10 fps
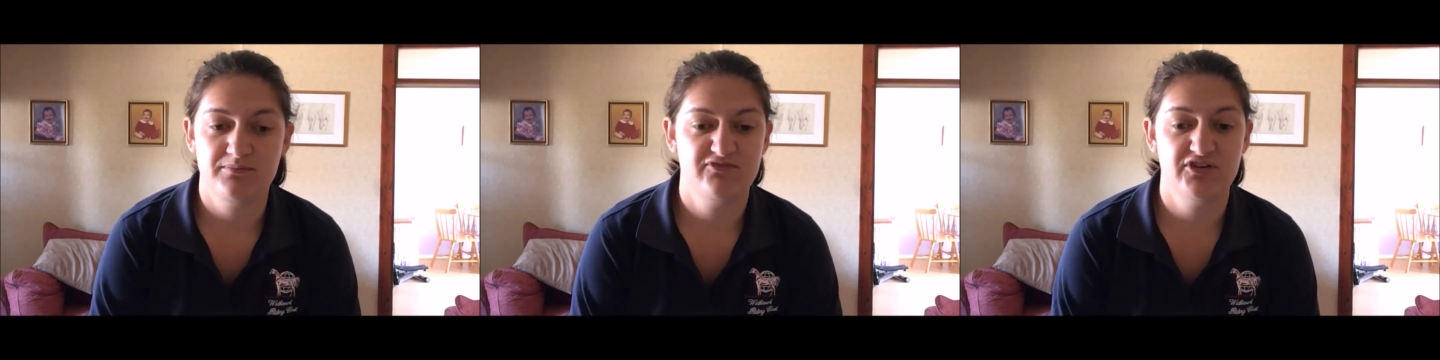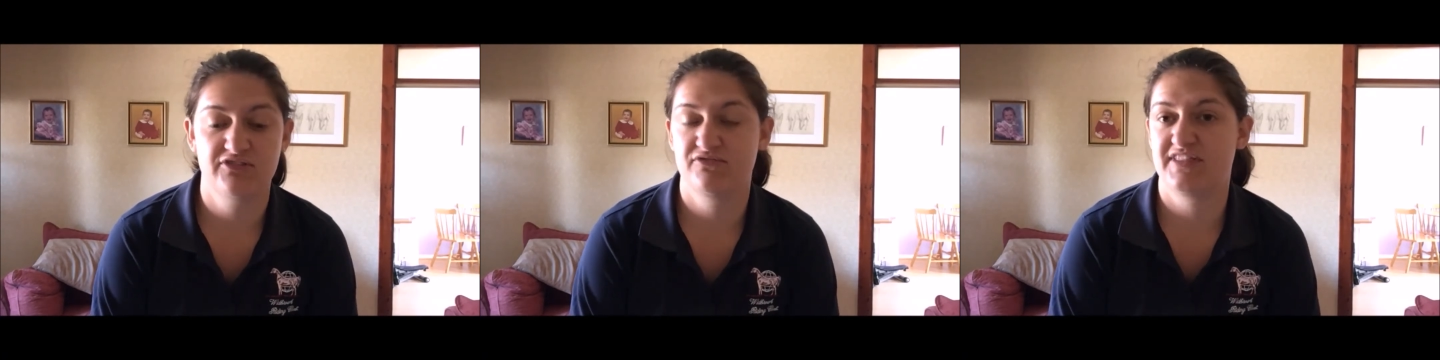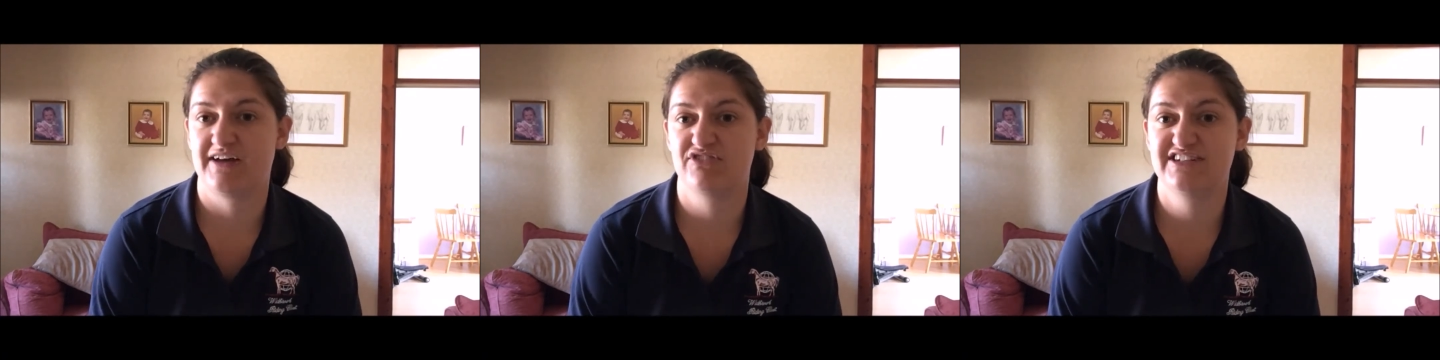For
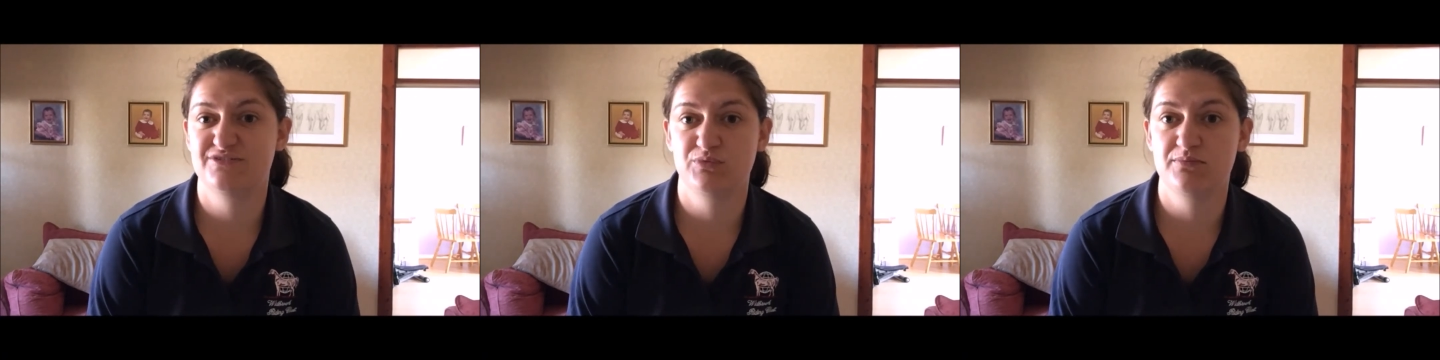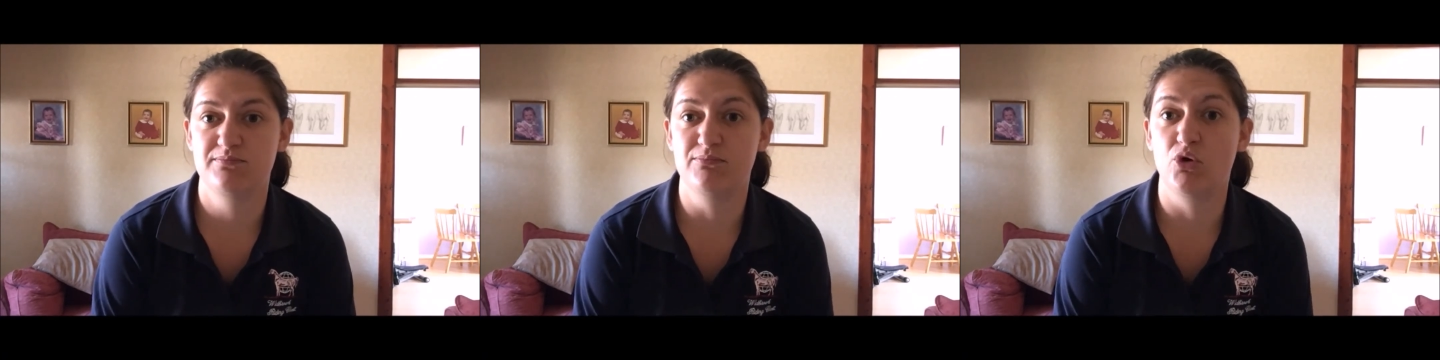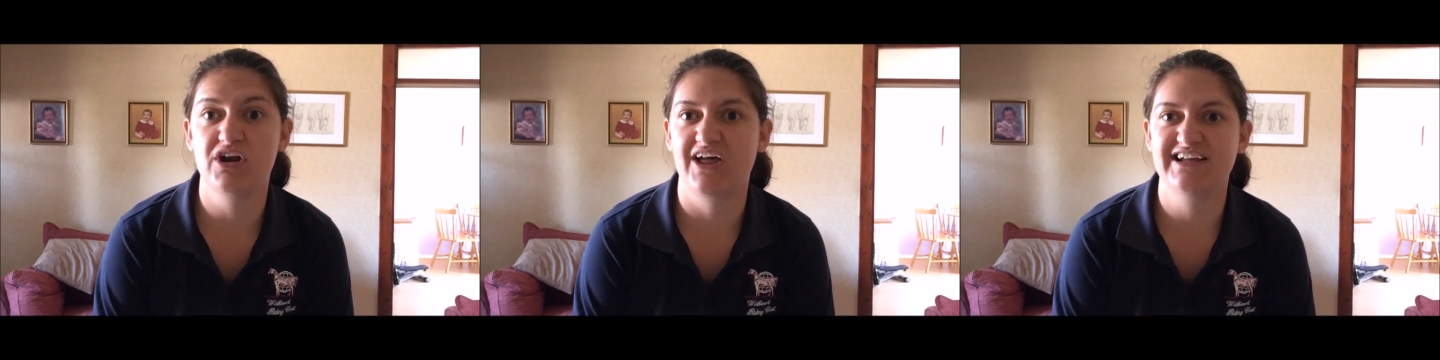that reason, we're
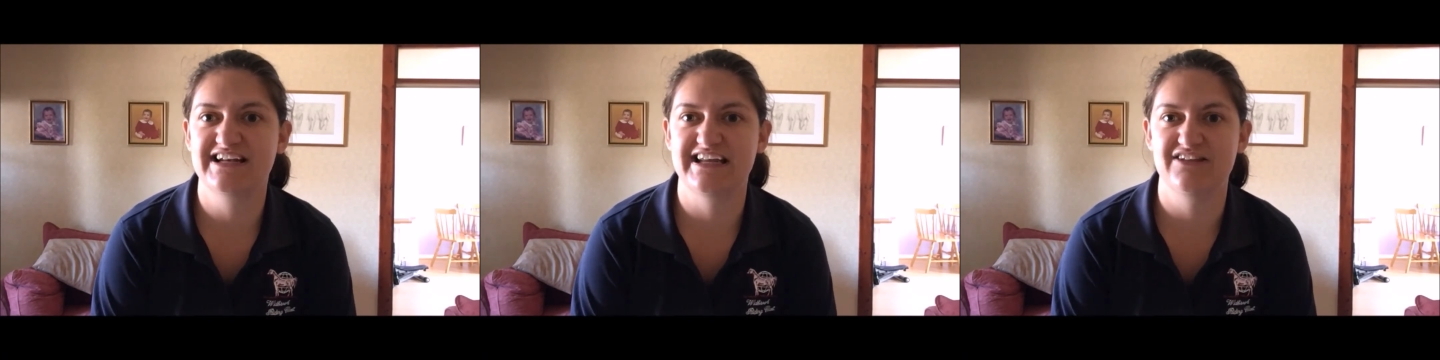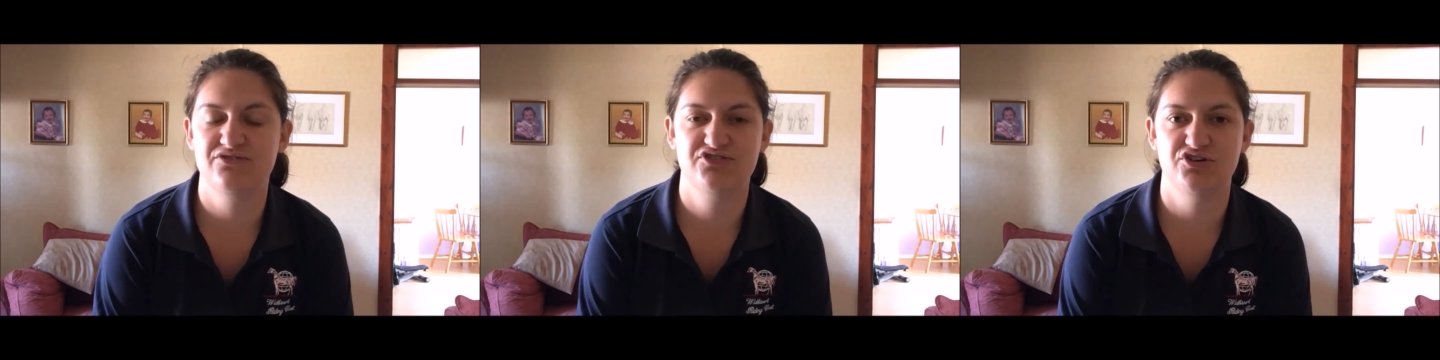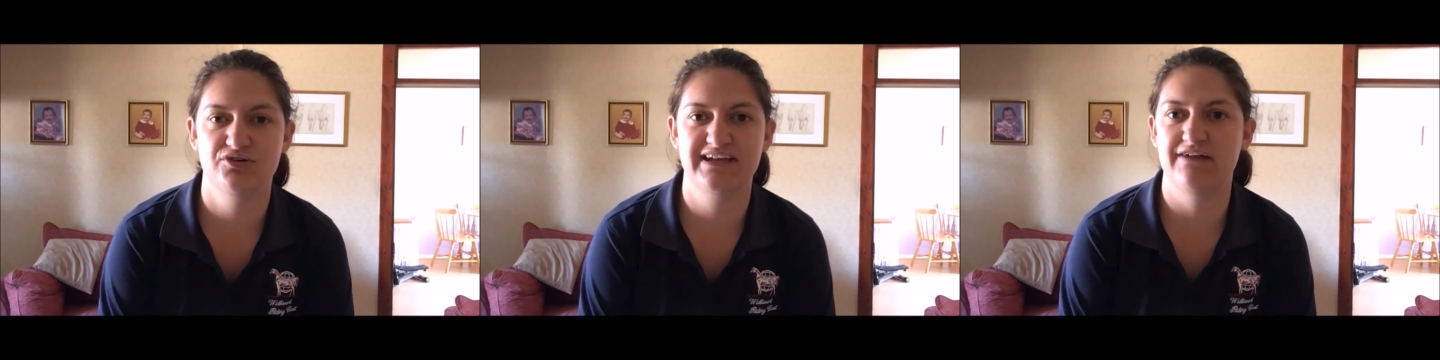more likely
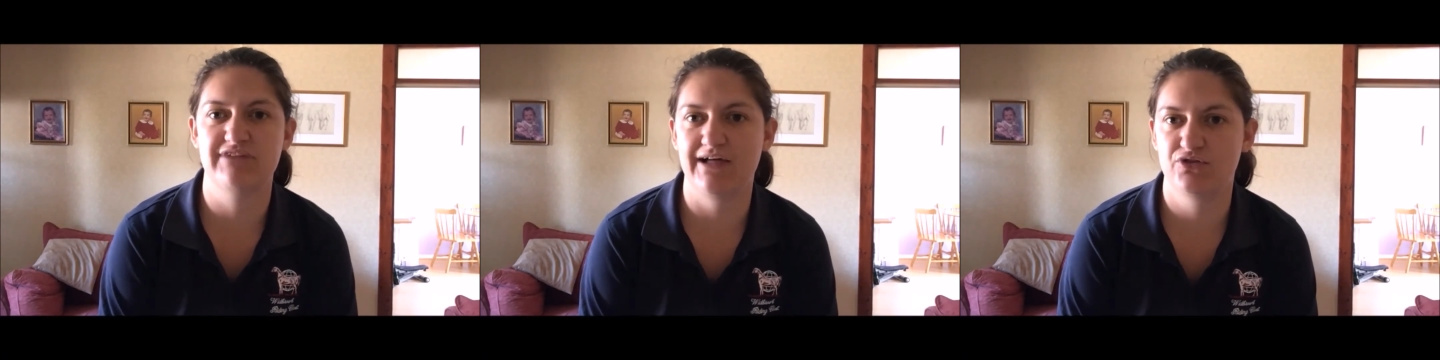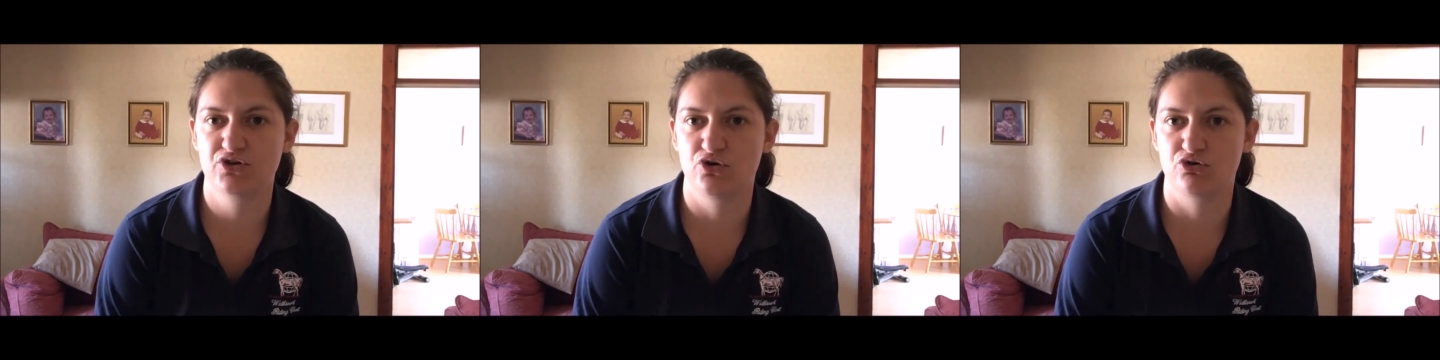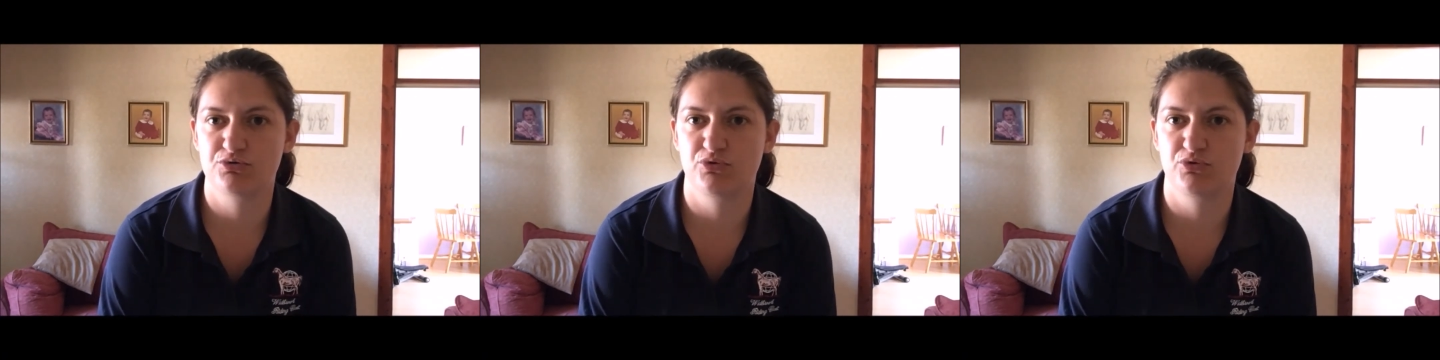to get round the course,